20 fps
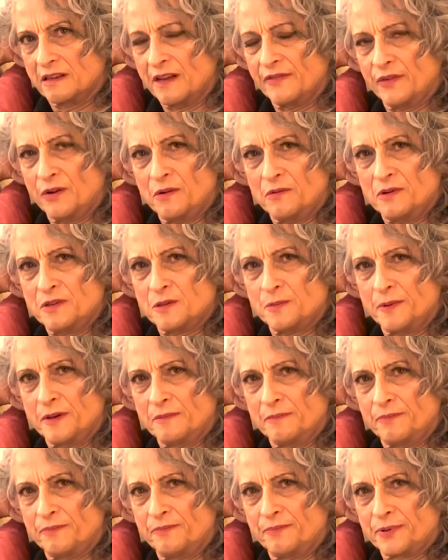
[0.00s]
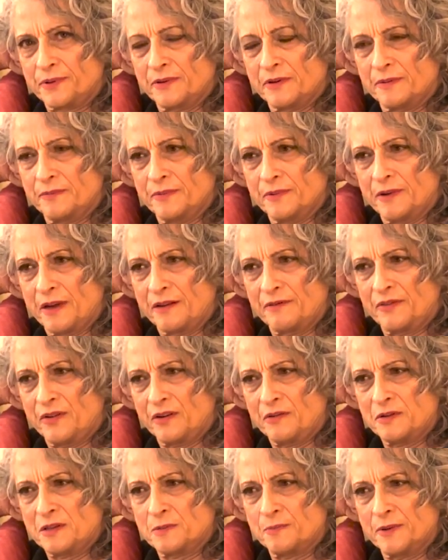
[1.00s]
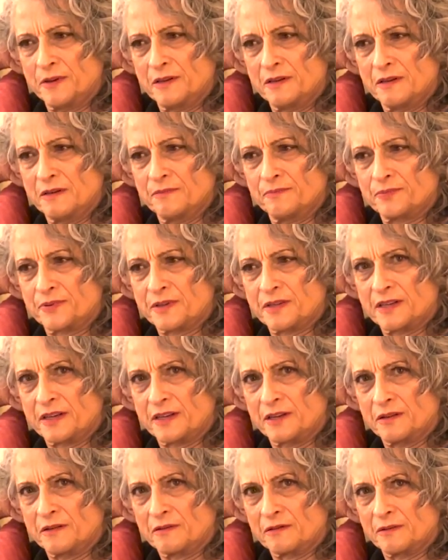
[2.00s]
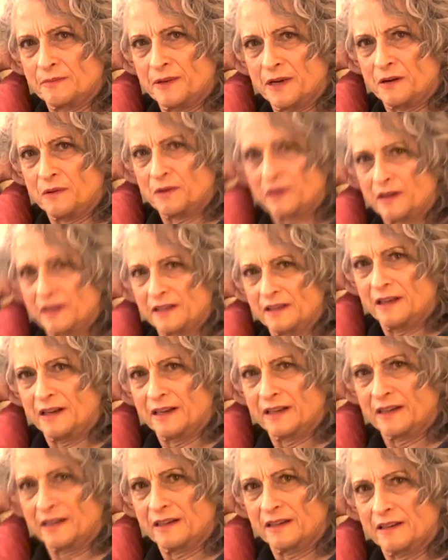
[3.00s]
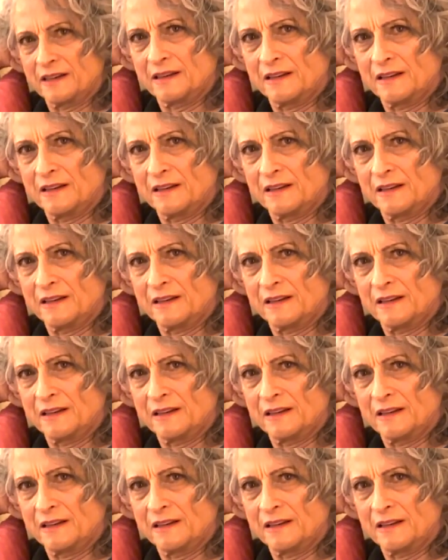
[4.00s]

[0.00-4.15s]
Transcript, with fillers: I've always been I've always been particular about what I like